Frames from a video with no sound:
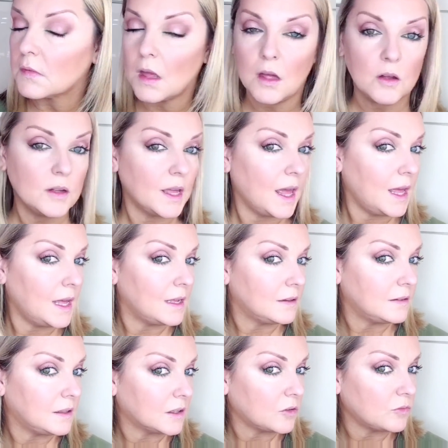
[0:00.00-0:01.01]
Okay,
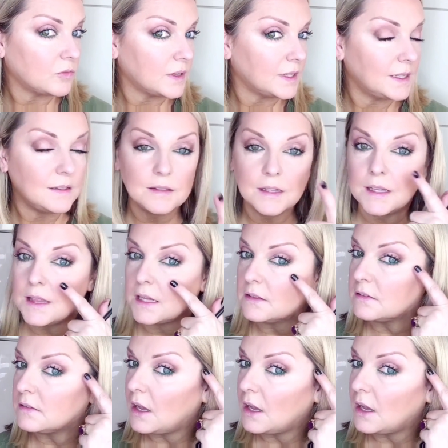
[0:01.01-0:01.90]
so you can really see that